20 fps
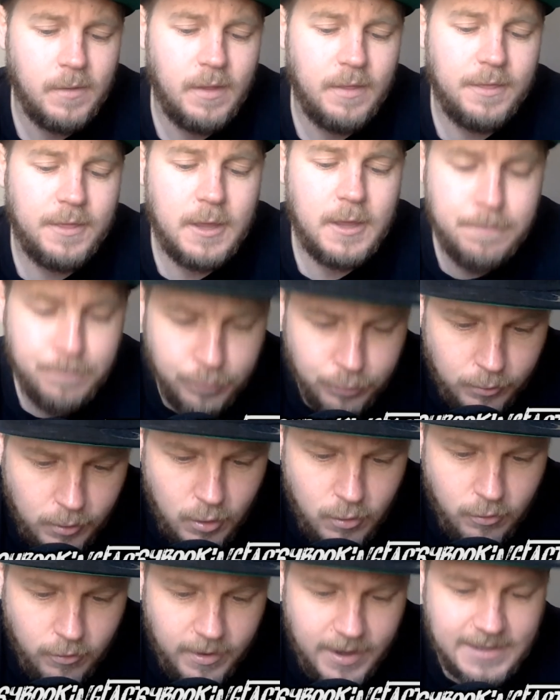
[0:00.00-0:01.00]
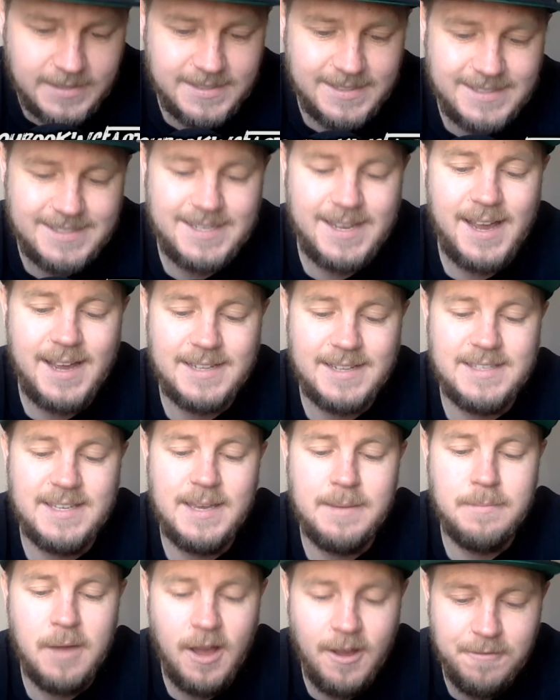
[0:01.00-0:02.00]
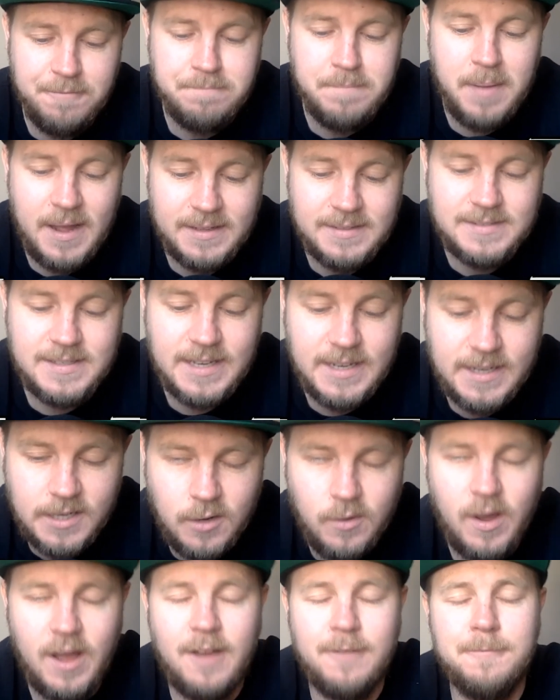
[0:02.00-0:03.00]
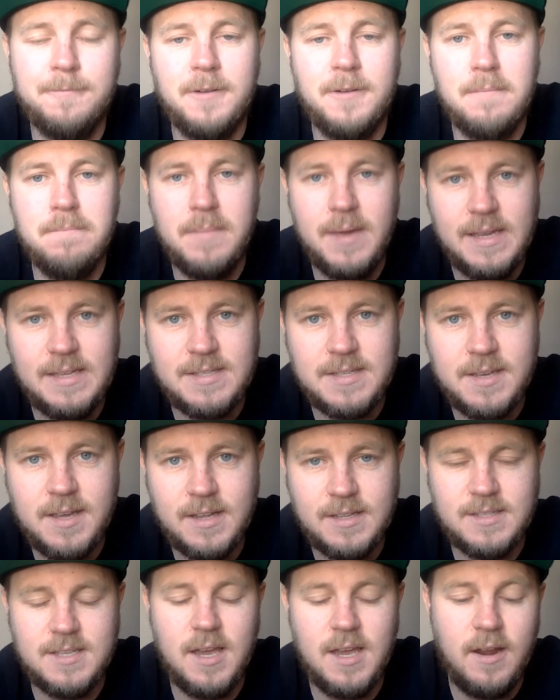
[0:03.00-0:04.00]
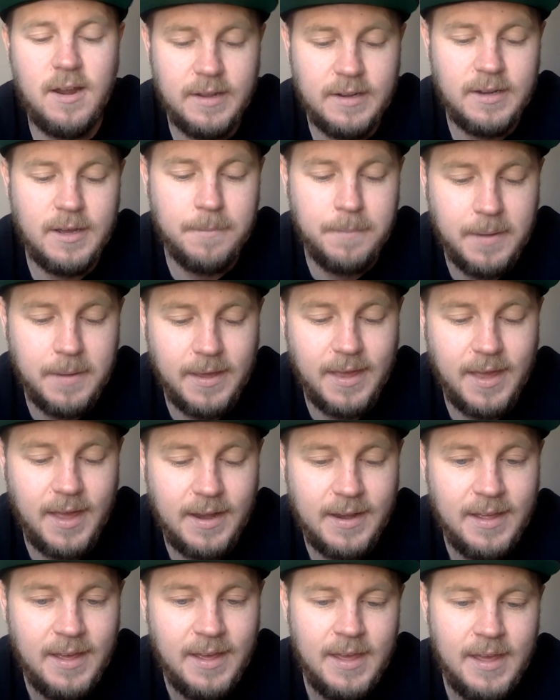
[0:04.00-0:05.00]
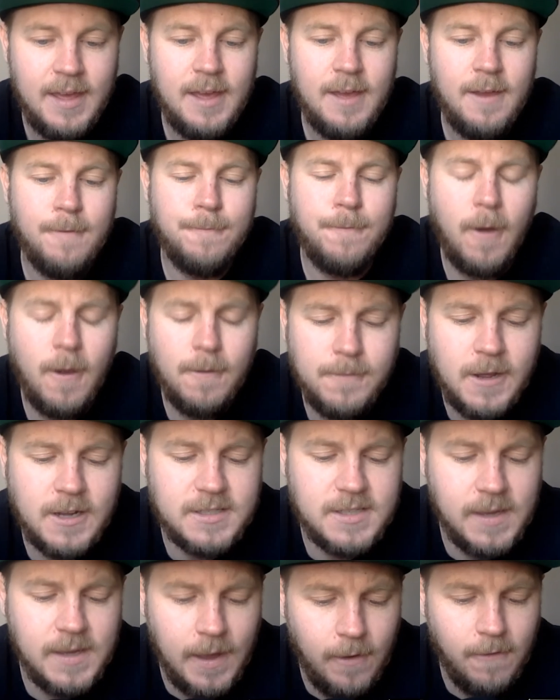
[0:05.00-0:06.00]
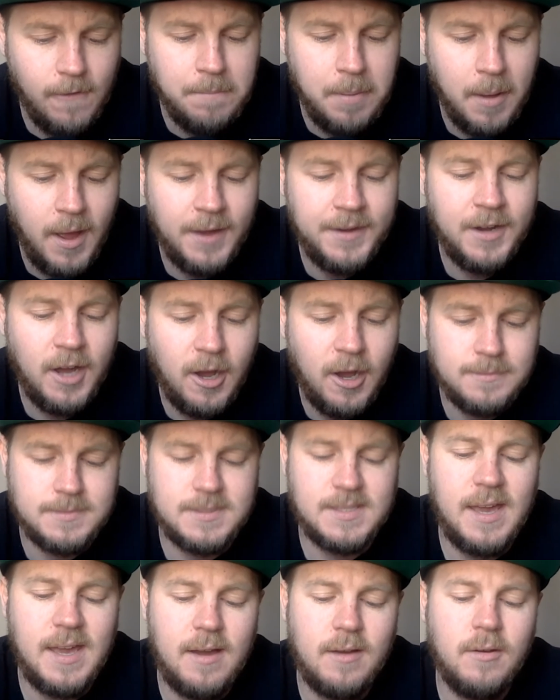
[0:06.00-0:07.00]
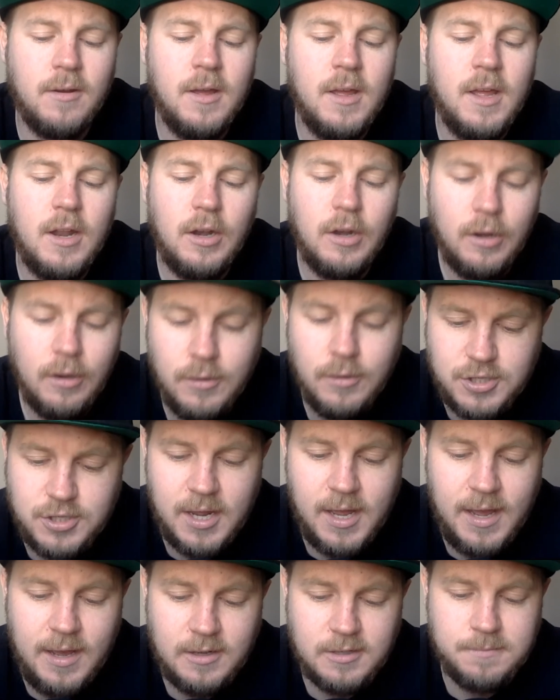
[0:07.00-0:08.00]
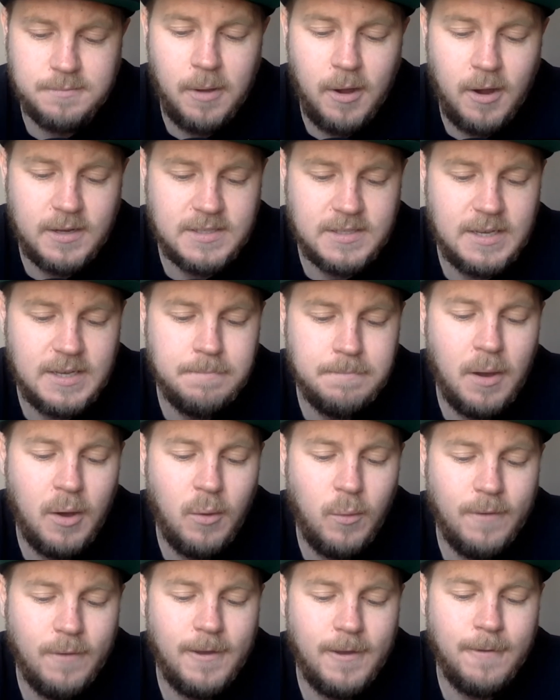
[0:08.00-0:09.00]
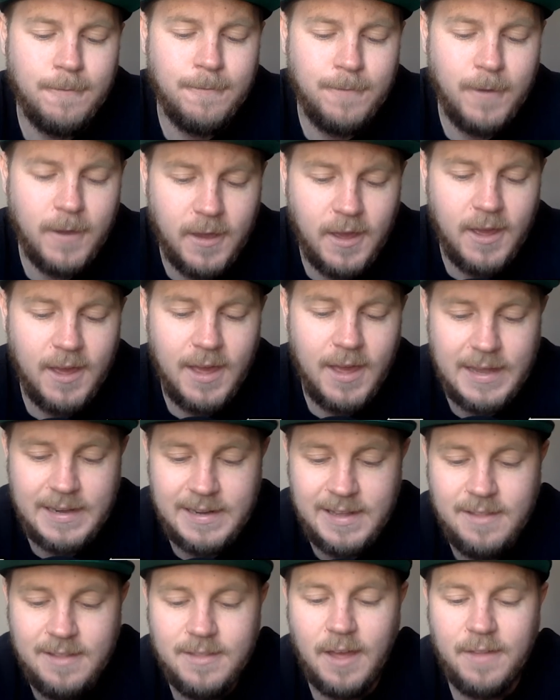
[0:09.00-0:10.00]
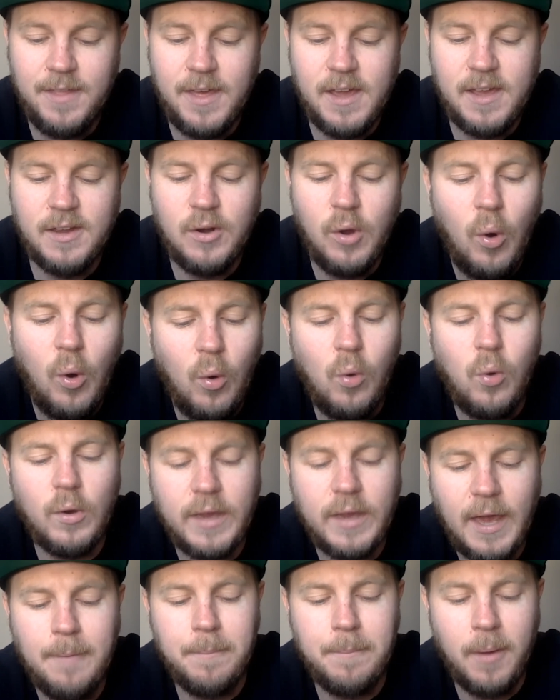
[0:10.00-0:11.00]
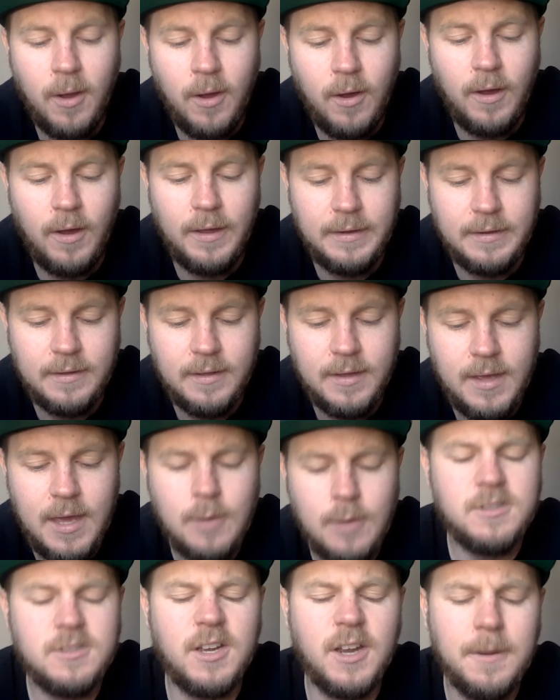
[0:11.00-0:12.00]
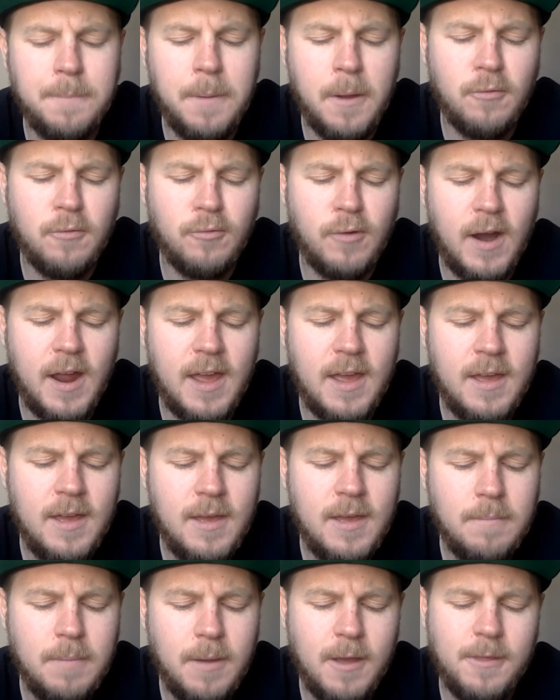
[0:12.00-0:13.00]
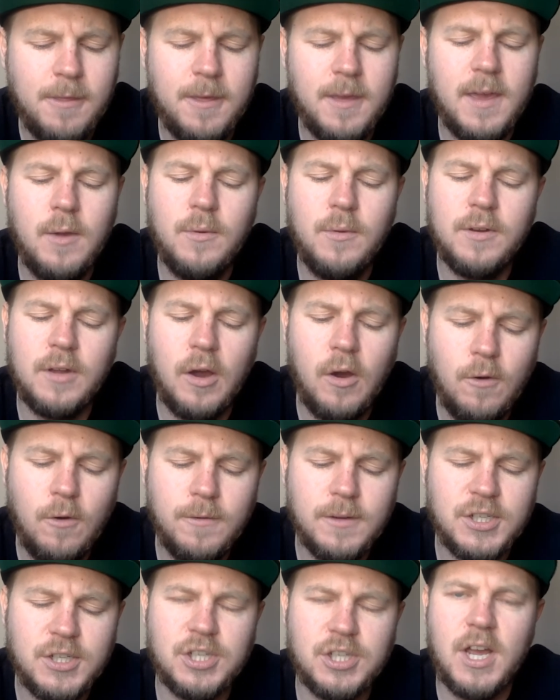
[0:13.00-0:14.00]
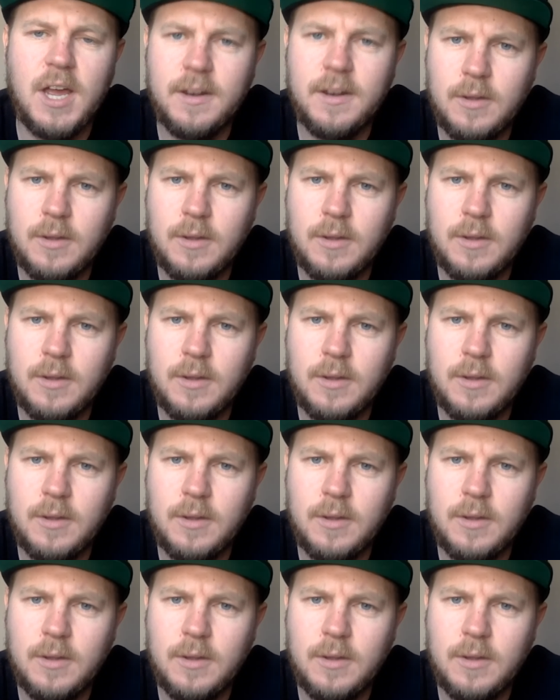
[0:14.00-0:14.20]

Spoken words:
The Progress tag team of Bandido and Flamita turning up again. 5 Nerds and Go put an upscale Lucha House Party, but with a figurehead that they can all get behind. He was going to put Ray, but you think he would overshadow